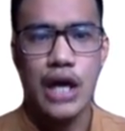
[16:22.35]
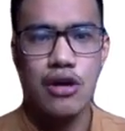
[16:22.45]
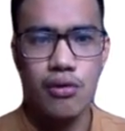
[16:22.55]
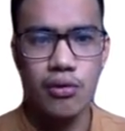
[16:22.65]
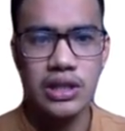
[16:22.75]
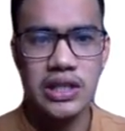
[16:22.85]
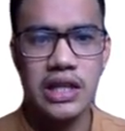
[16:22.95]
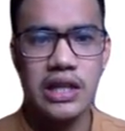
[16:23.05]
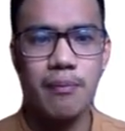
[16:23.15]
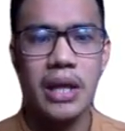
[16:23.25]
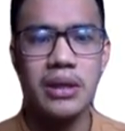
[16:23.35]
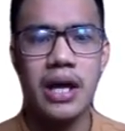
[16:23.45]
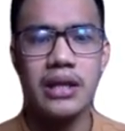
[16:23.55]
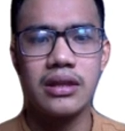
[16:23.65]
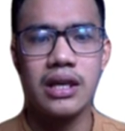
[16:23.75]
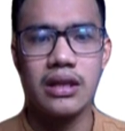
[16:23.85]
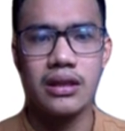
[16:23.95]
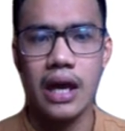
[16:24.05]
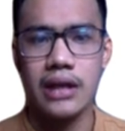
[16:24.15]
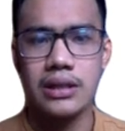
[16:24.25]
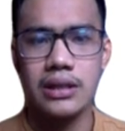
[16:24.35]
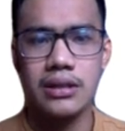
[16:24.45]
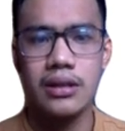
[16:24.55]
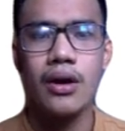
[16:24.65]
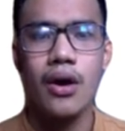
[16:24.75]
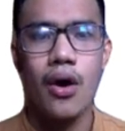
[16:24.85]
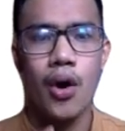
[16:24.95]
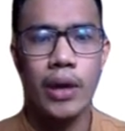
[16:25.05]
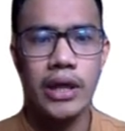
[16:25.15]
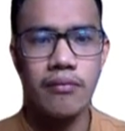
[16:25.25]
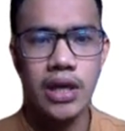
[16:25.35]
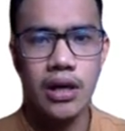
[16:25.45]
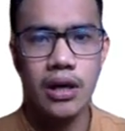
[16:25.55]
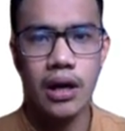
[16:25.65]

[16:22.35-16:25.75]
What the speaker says: use independent t-test. When we